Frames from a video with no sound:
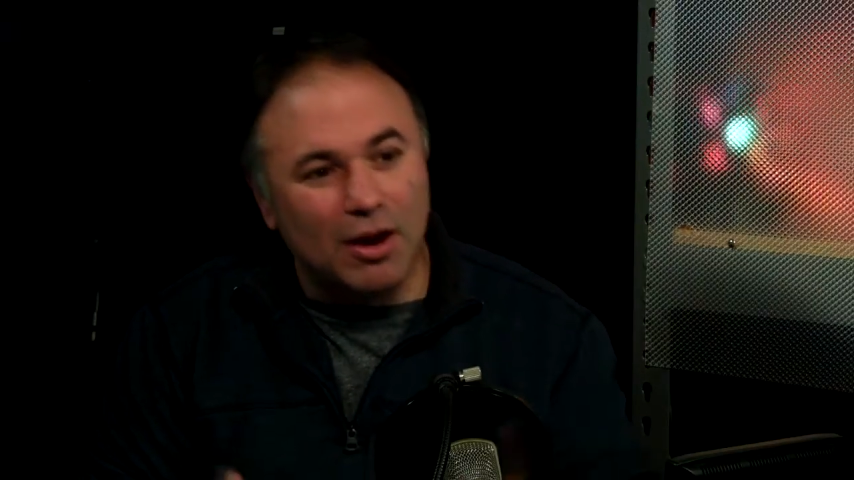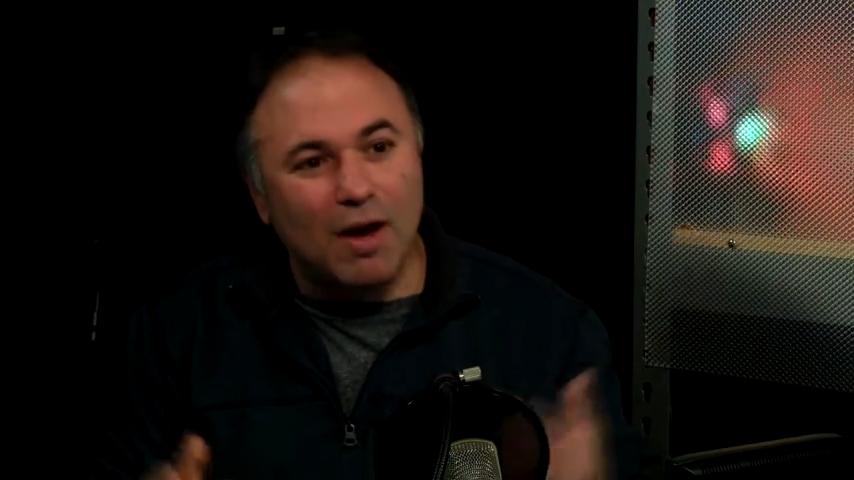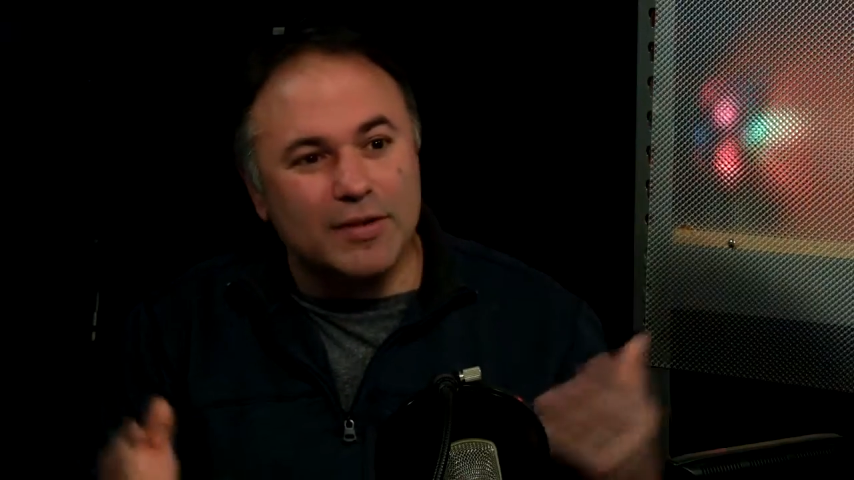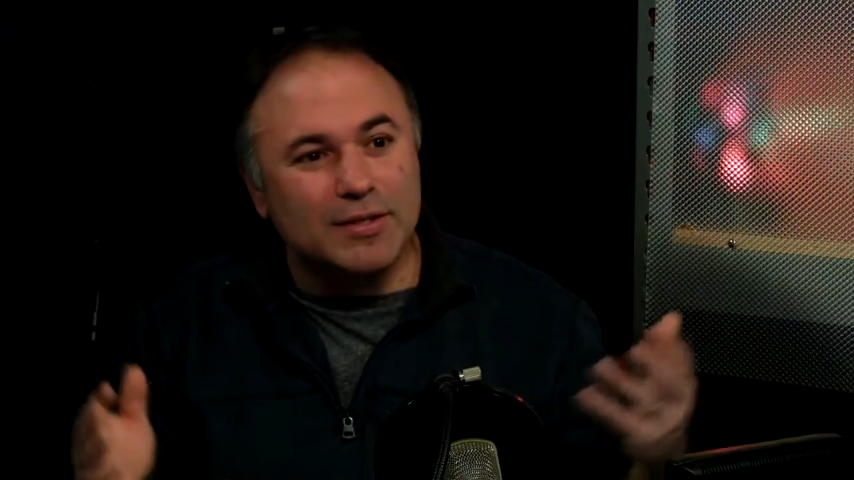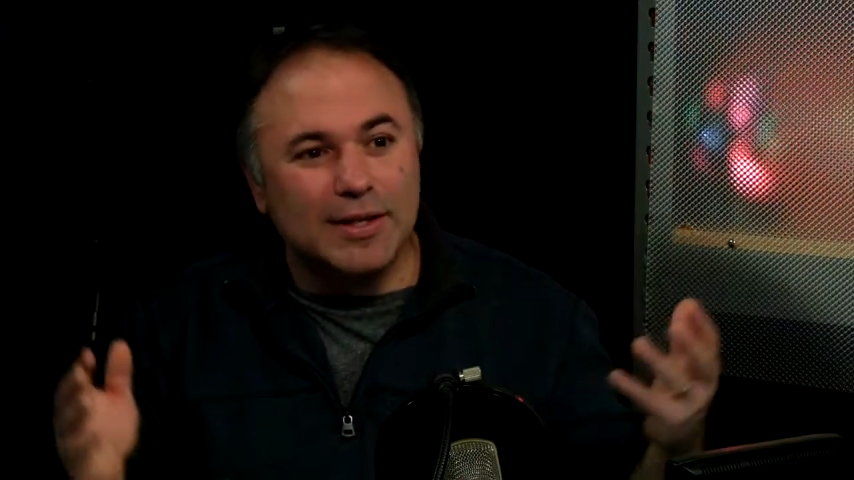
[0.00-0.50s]

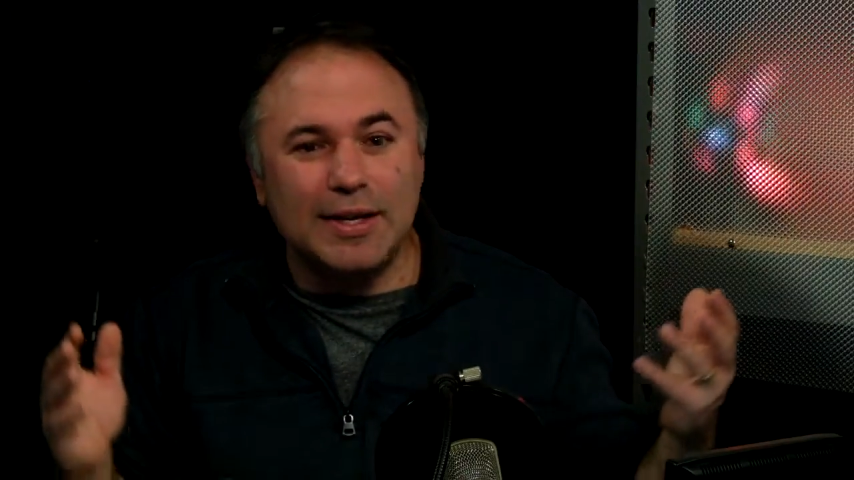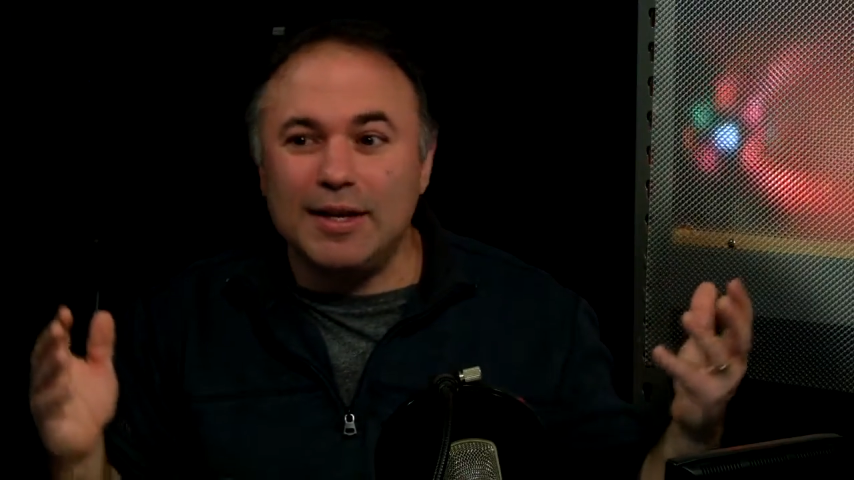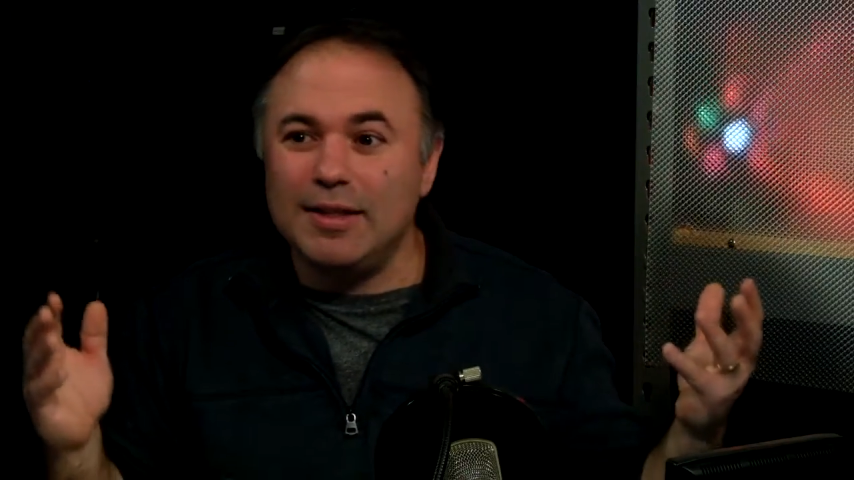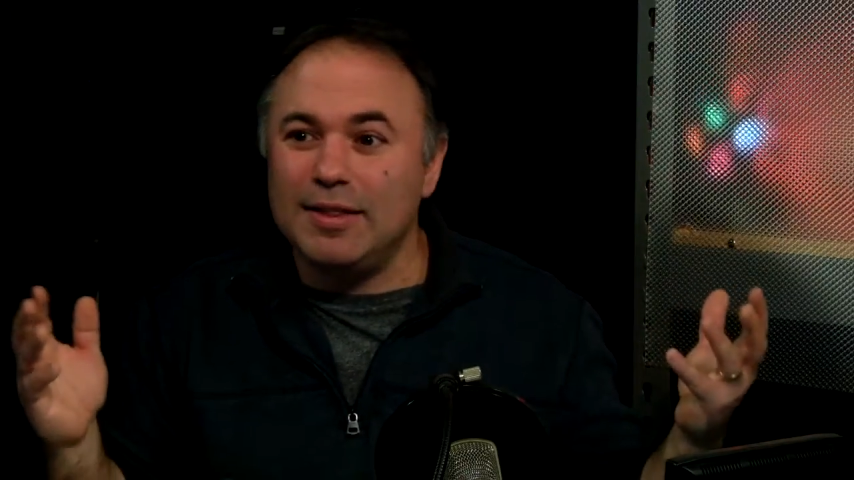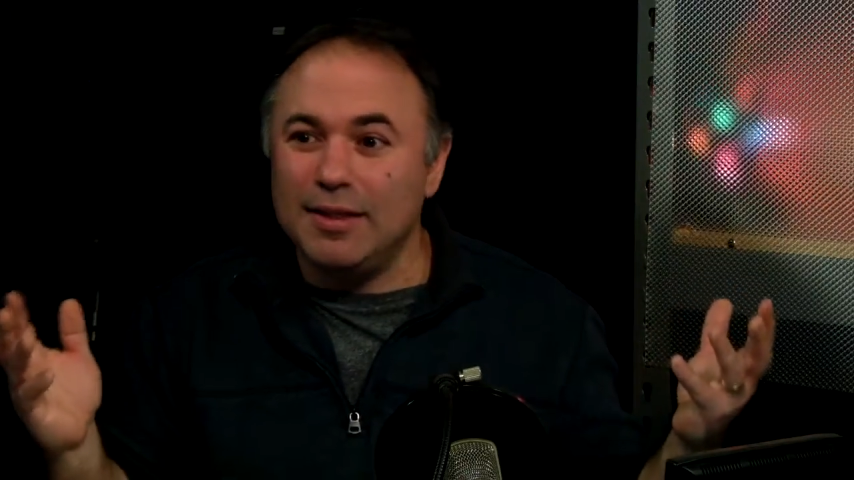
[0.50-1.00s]

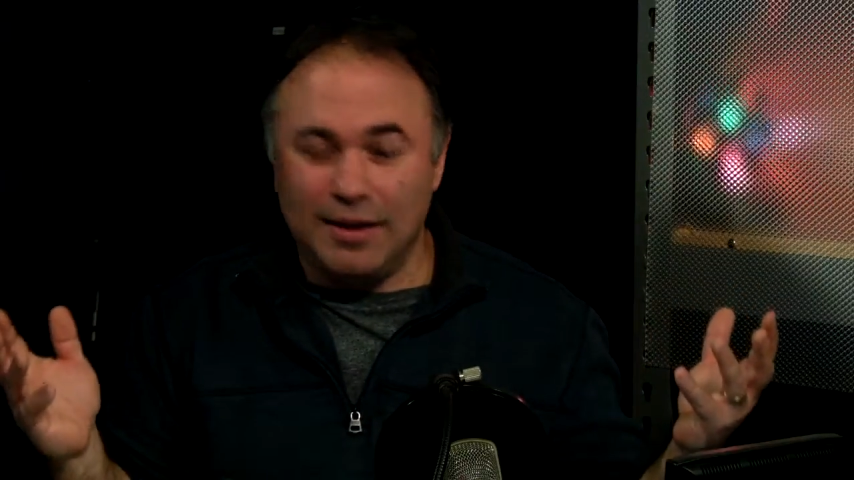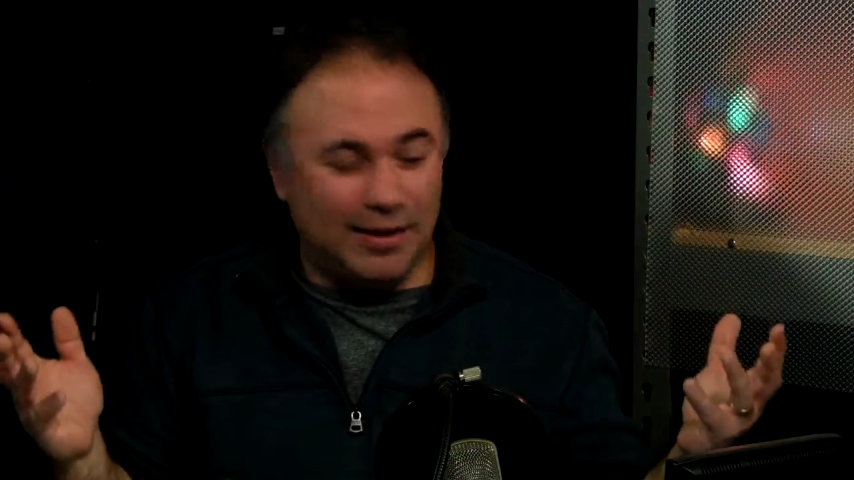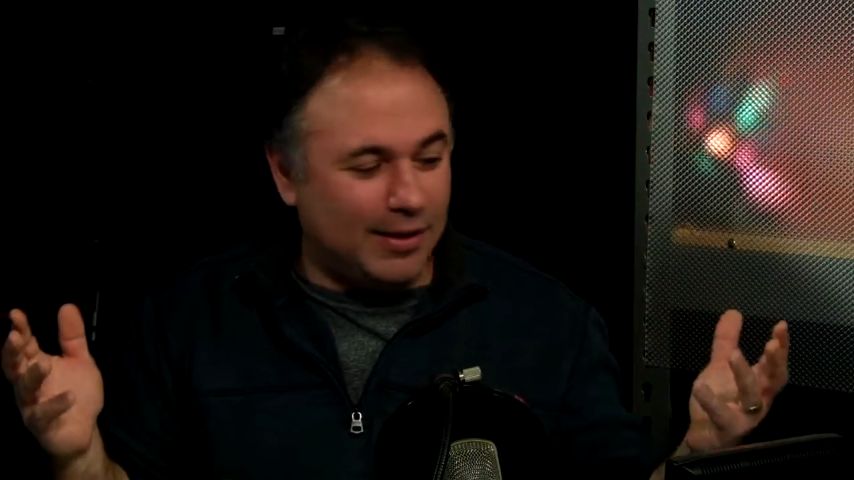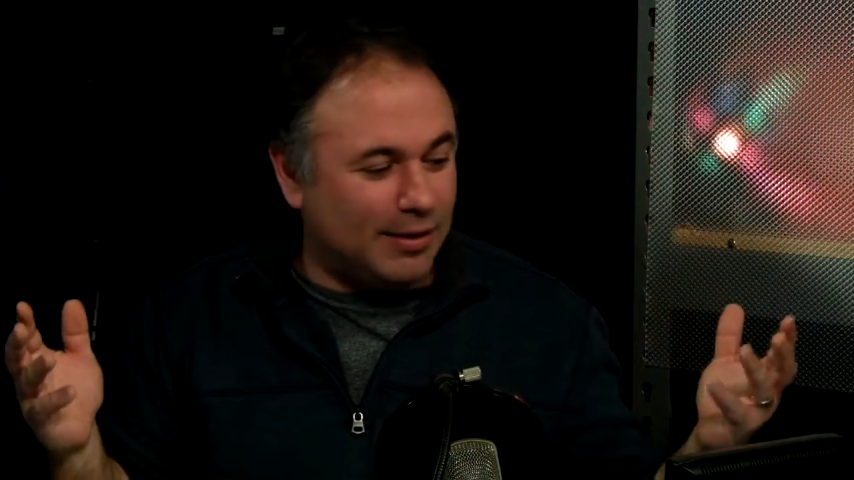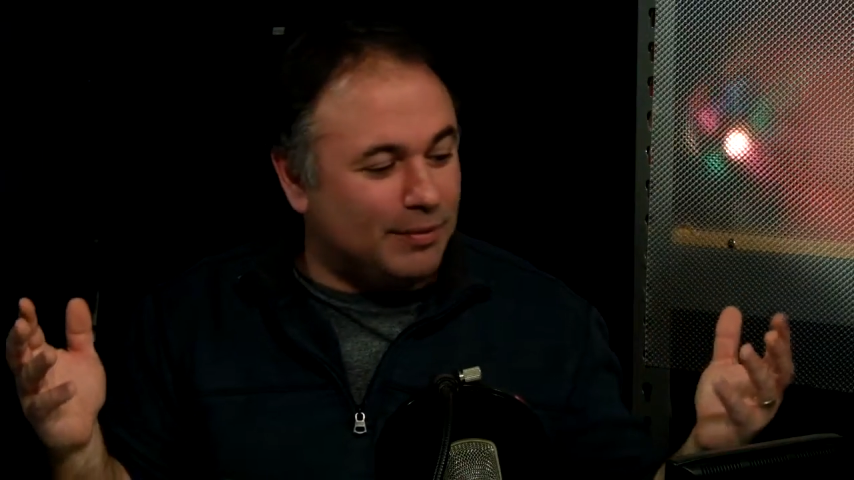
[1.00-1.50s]
obviously,
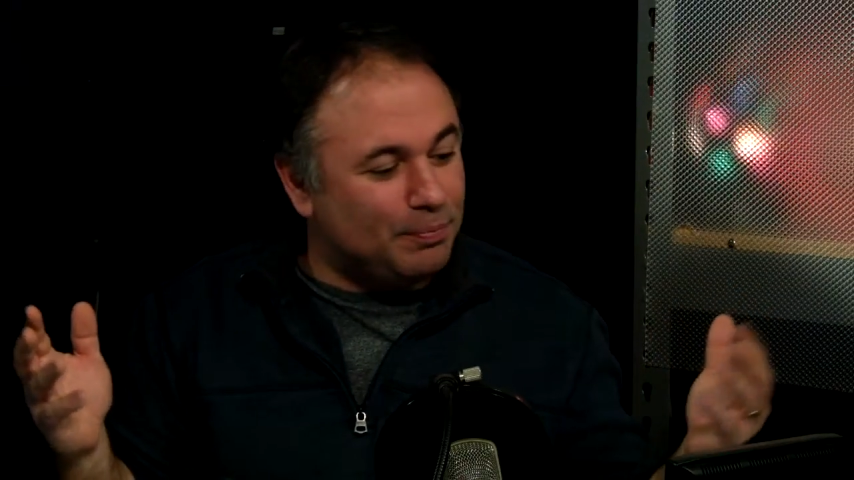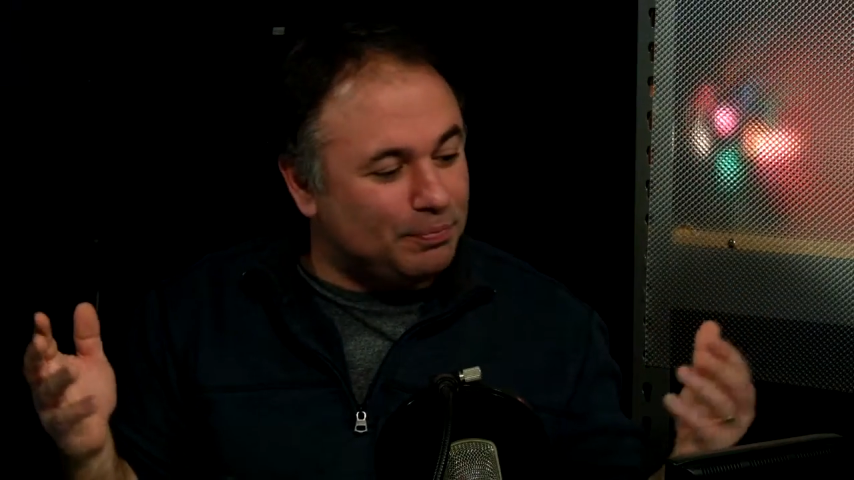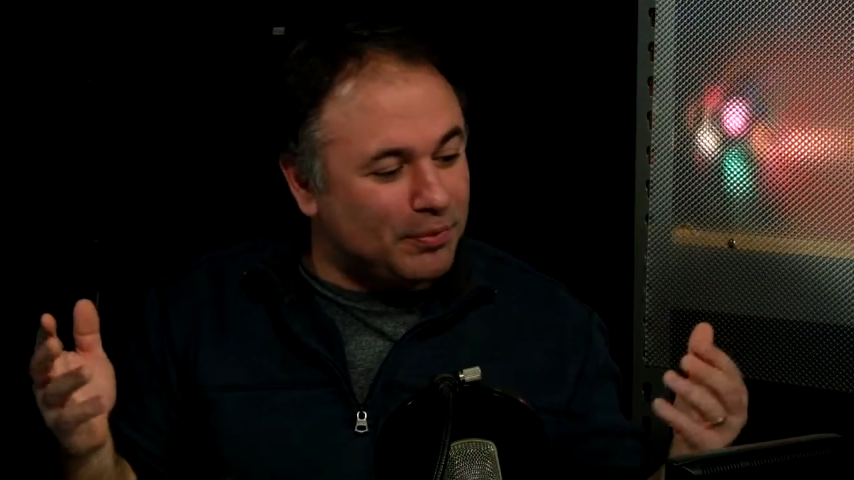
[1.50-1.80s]
uh,